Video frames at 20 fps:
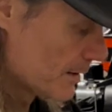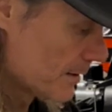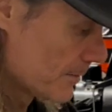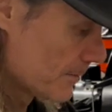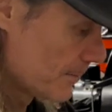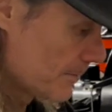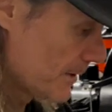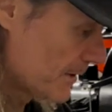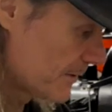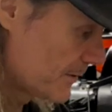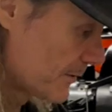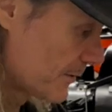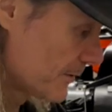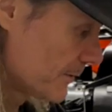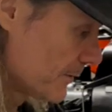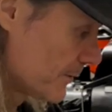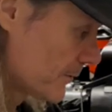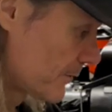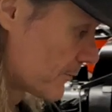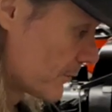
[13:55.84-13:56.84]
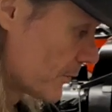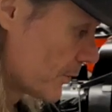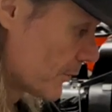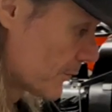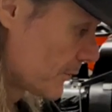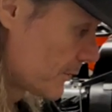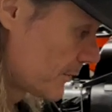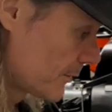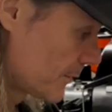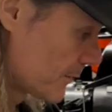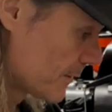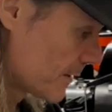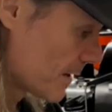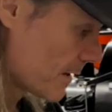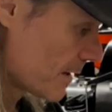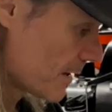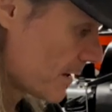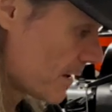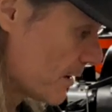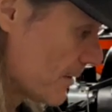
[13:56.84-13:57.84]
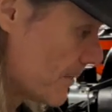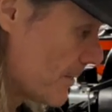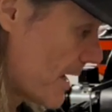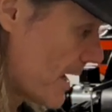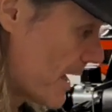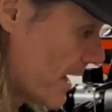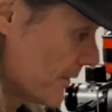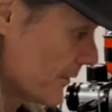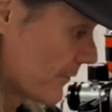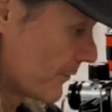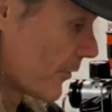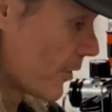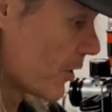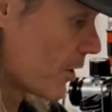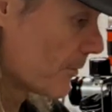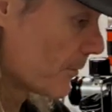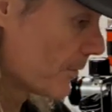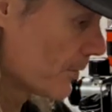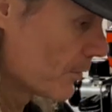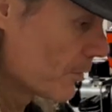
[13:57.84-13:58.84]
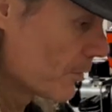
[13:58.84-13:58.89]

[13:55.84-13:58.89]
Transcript: pistons, rods, and flywheel